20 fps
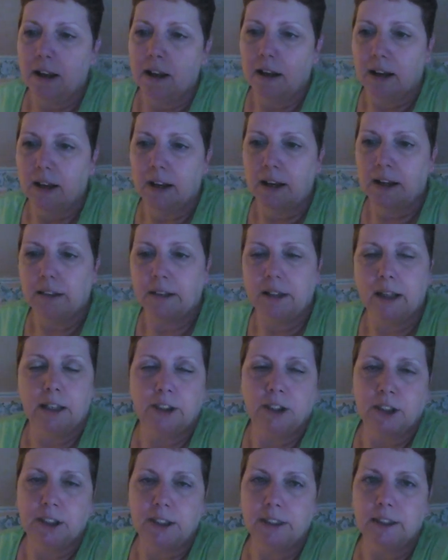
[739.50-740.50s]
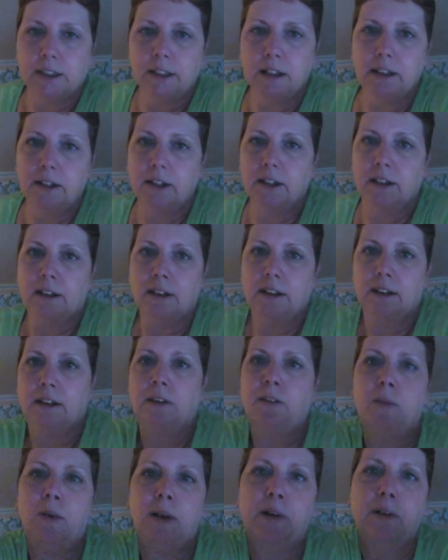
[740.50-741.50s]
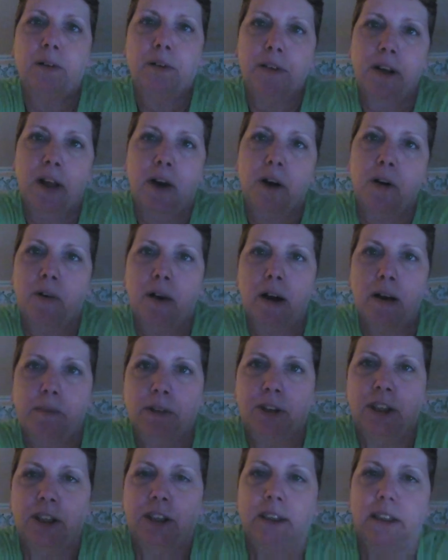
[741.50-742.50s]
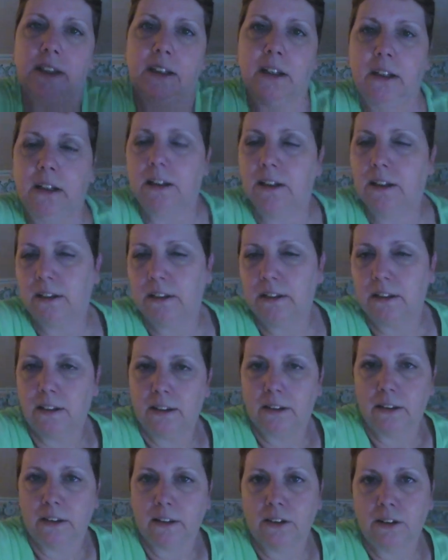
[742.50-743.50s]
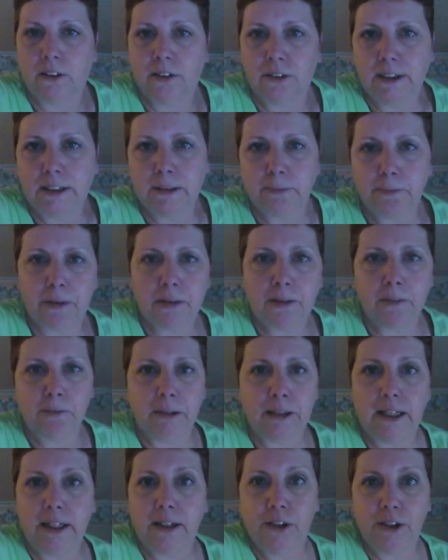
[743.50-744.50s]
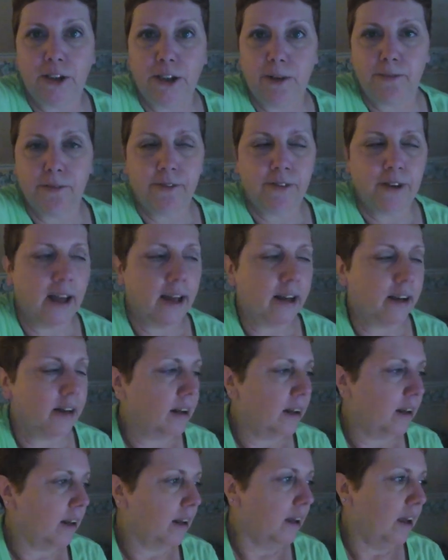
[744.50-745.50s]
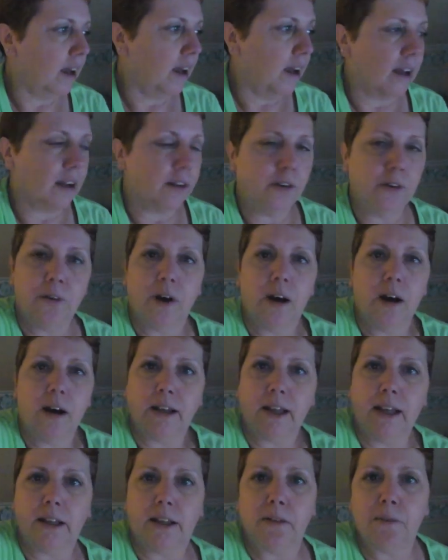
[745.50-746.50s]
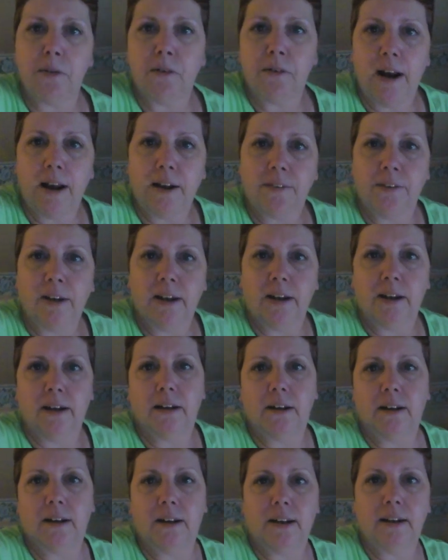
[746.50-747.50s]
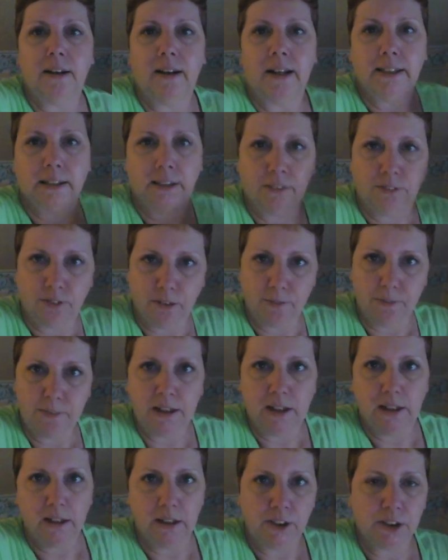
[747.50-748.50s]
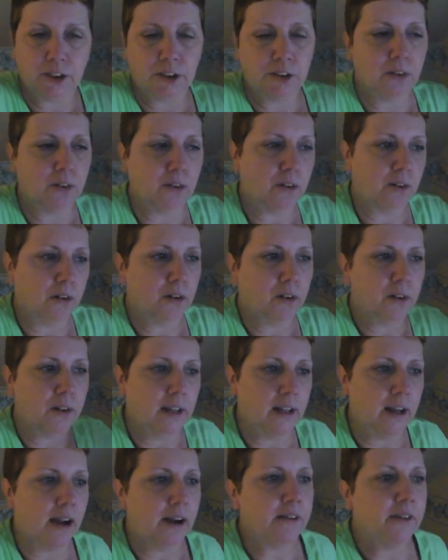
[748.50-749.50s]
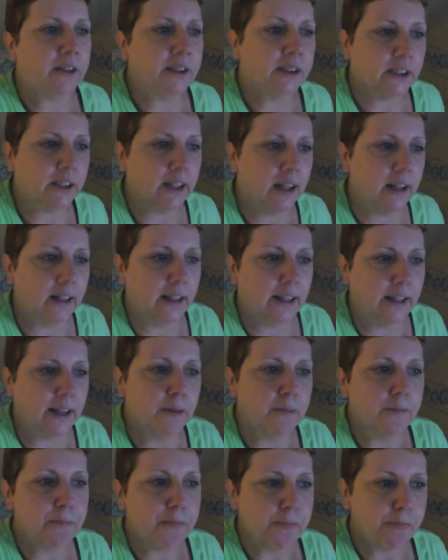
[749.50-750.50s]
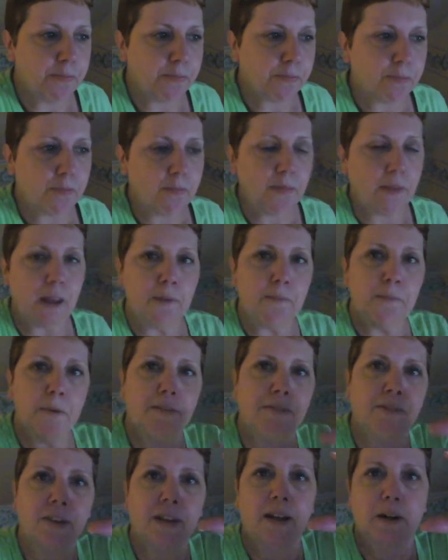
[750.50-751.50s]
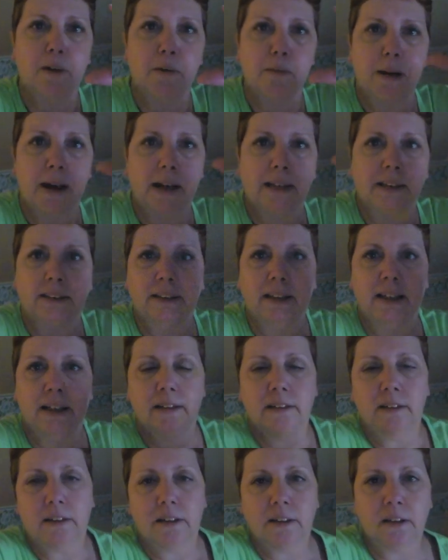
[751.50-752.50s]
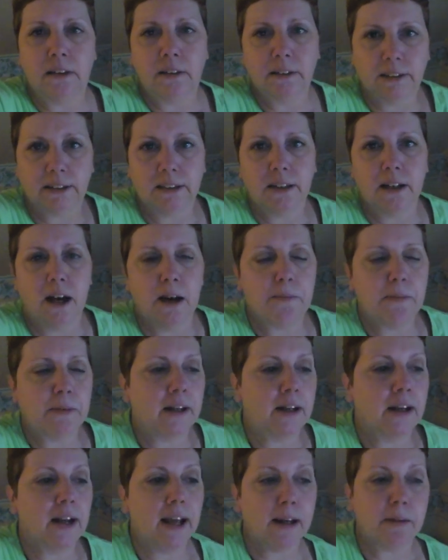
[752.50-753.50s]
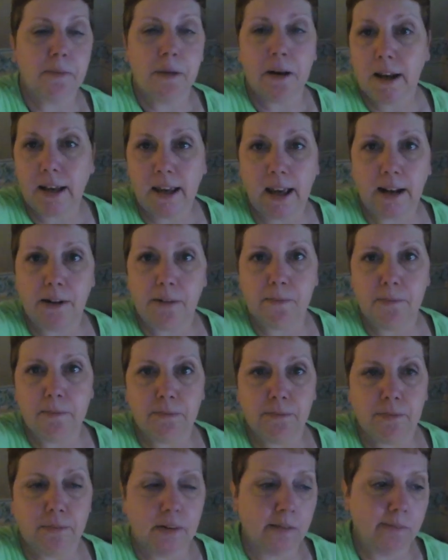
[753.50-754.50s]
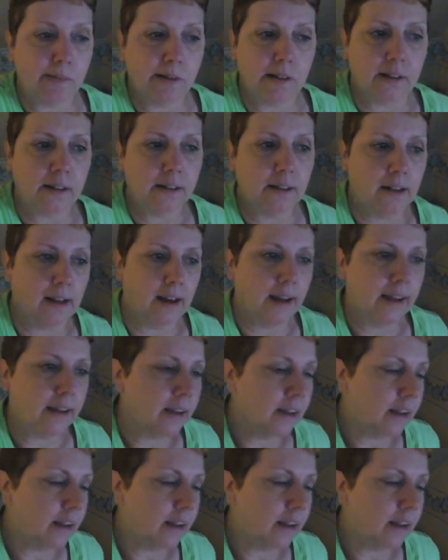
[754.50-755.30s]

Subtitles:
And they're cheese and onion. And we all know I'm a cheese and onion crisp potato chip fan. And you can't get them around here unless from the English store or the Irish deli. But for the little bags, they cost an arm and a leg. But I get them, I'm not going to lie.